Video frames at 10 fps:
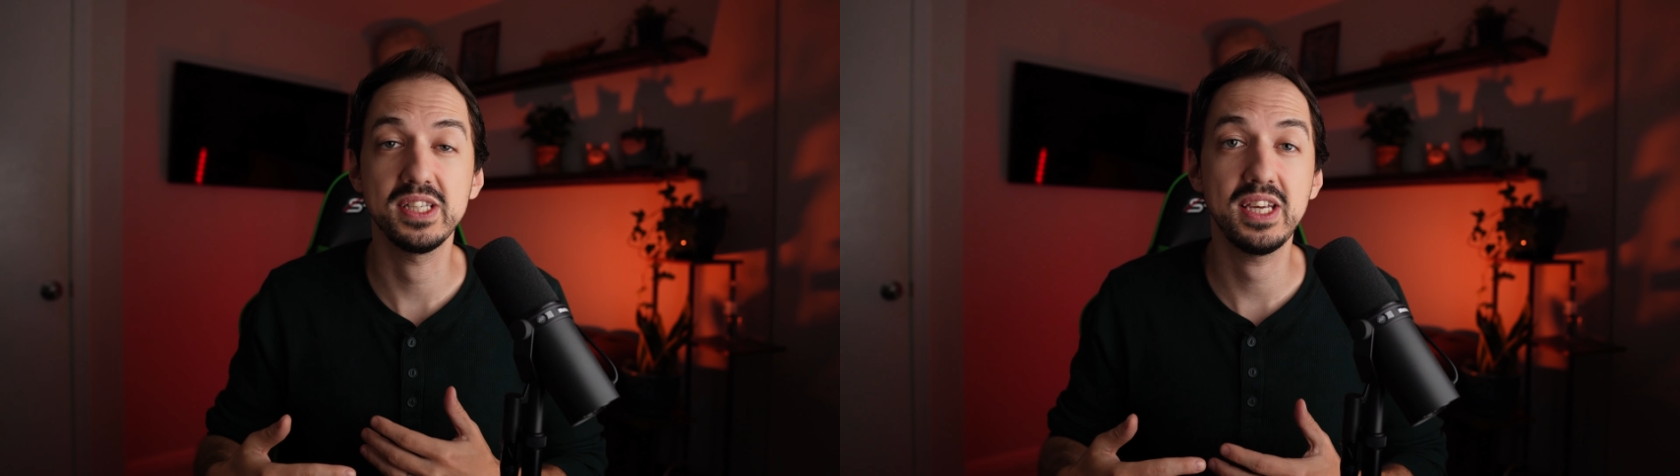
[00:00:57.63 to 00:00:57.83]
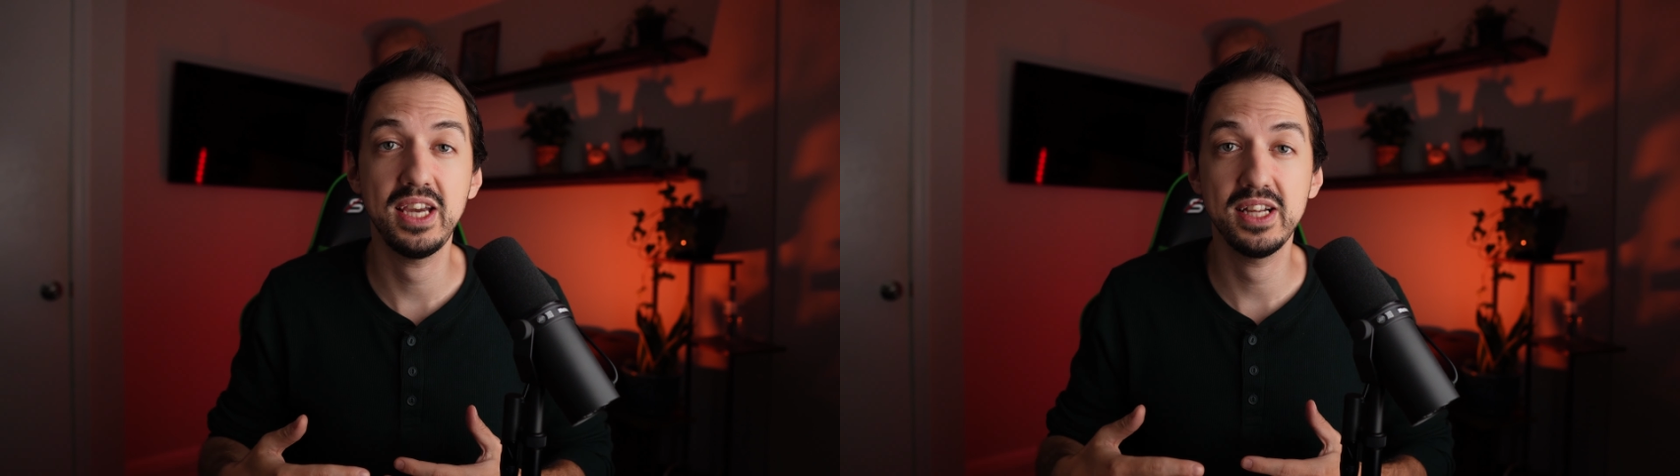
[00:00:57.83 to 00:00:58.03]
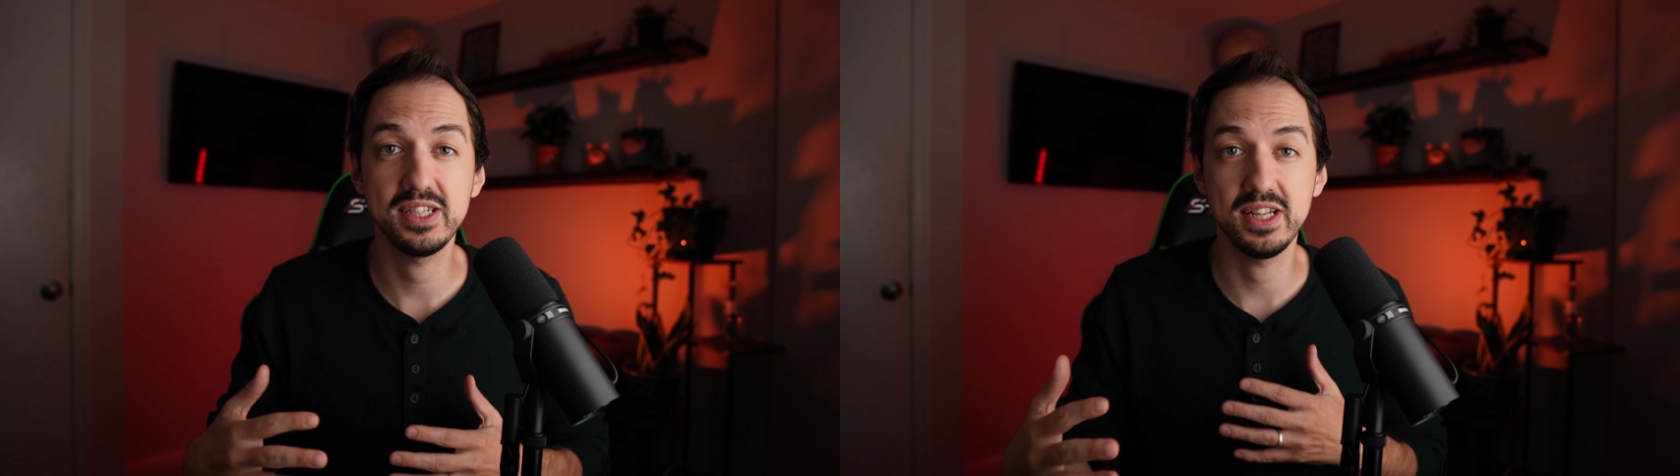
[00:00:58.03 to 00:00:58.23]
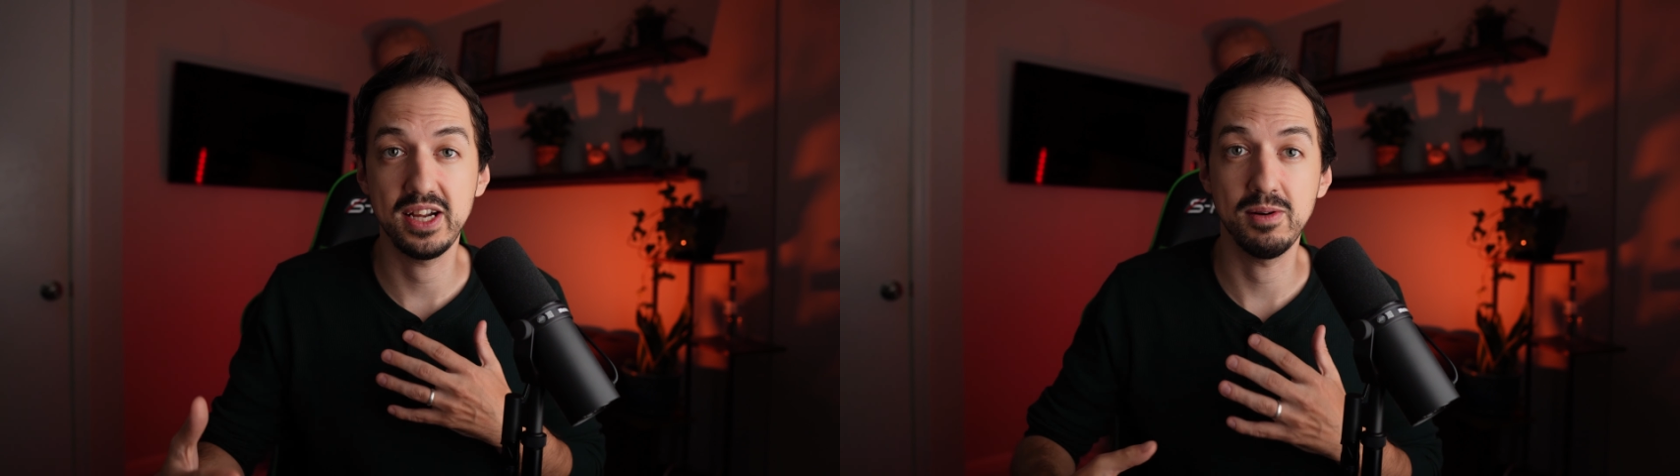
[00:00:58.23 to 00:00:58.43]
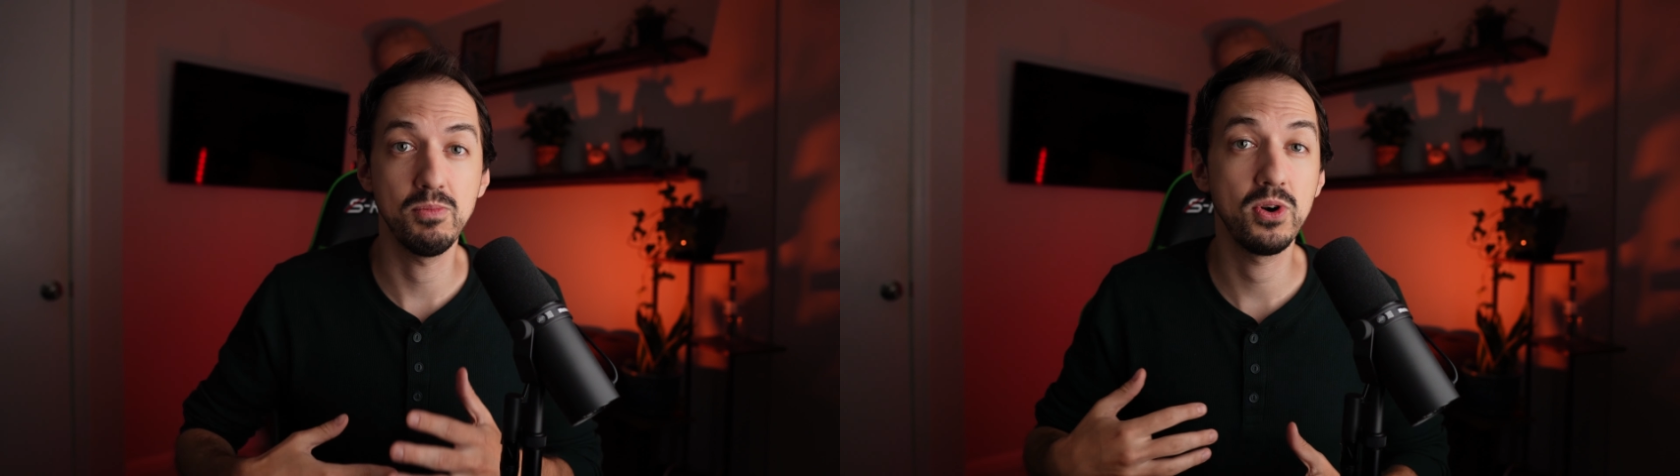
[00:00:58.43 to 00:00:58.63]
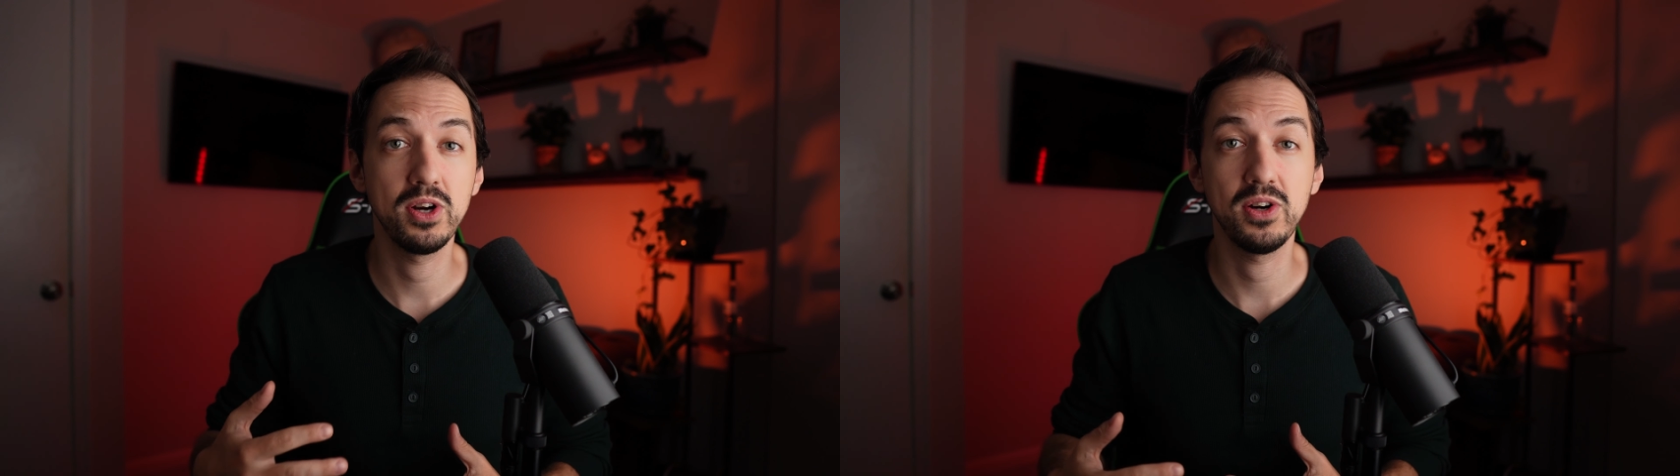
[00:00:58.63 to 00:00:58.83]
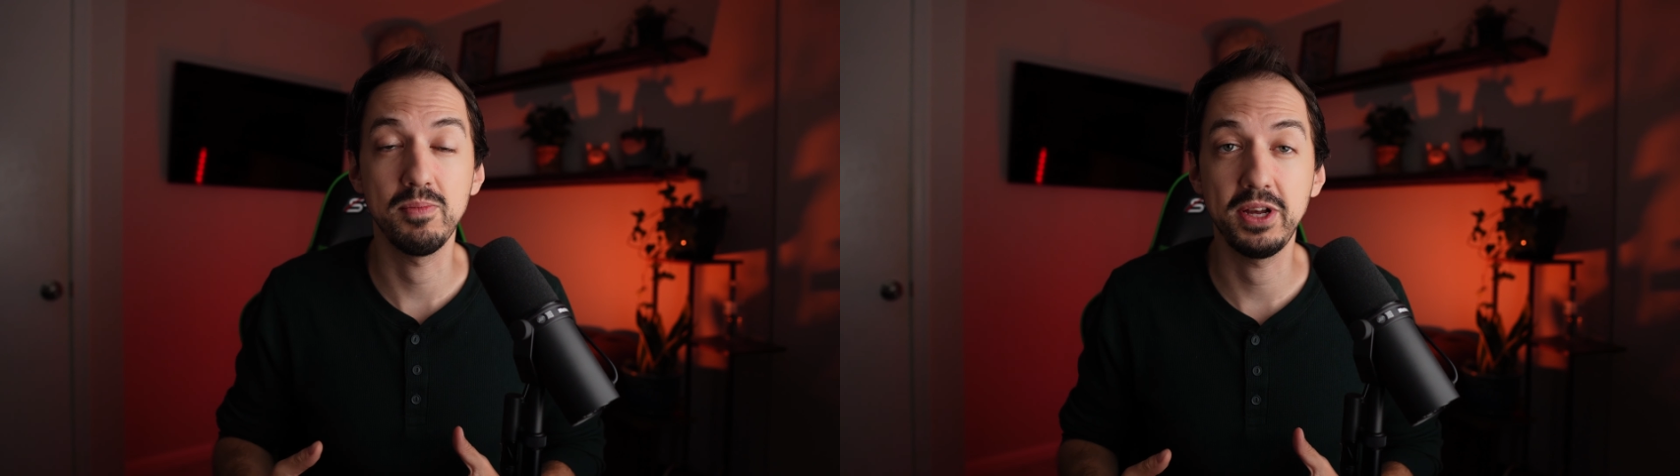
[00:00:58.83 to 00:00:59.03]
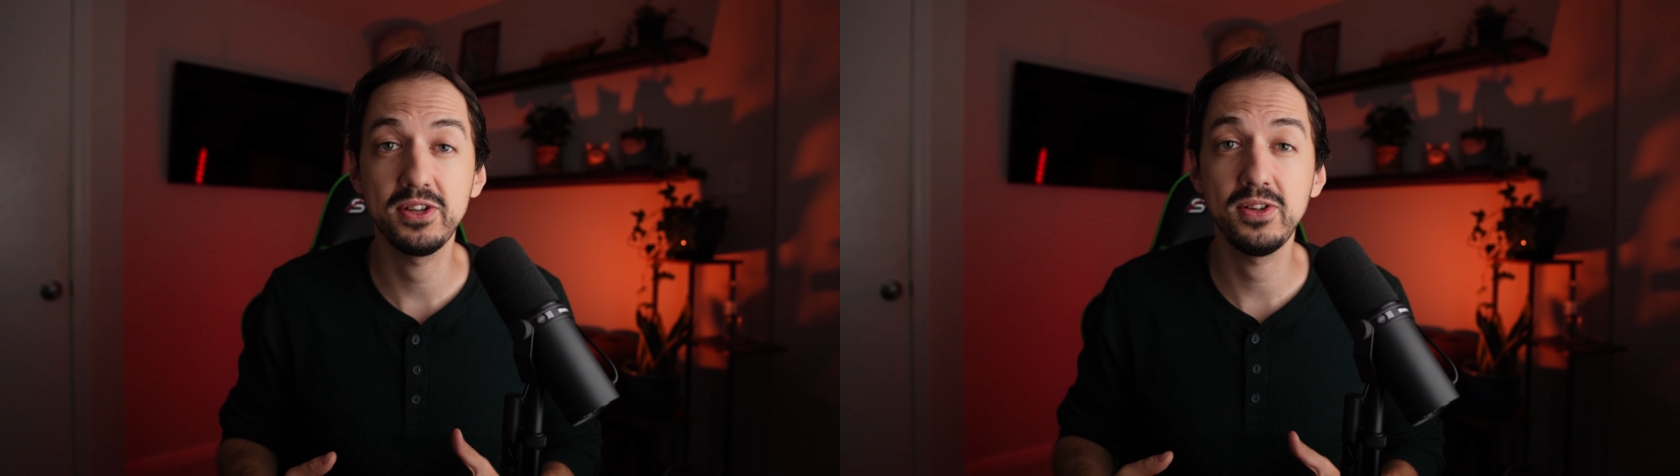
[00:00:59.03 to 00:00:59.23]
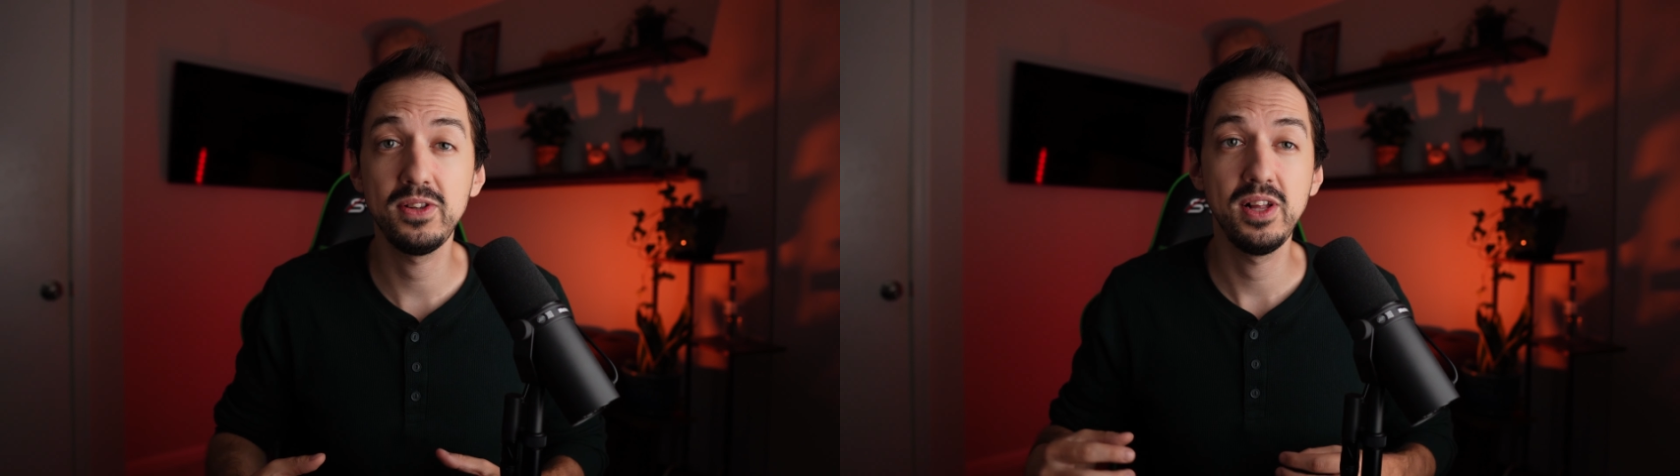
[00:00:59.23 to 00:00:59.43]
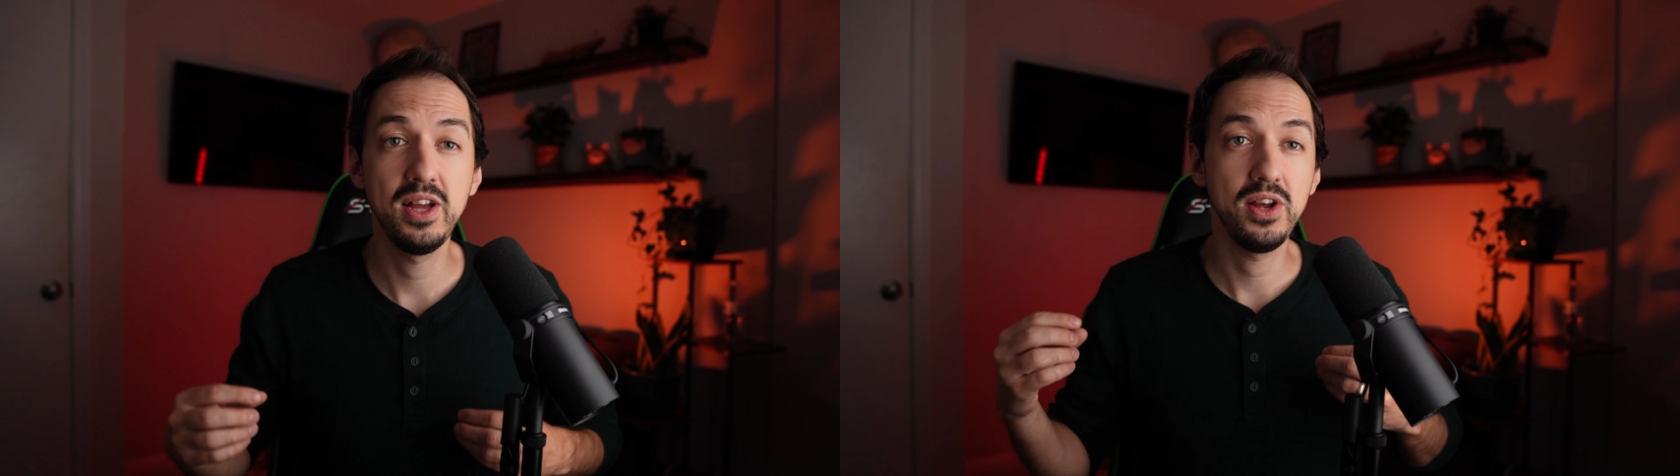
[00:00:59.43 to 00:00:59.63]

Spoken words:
scans that are more incremental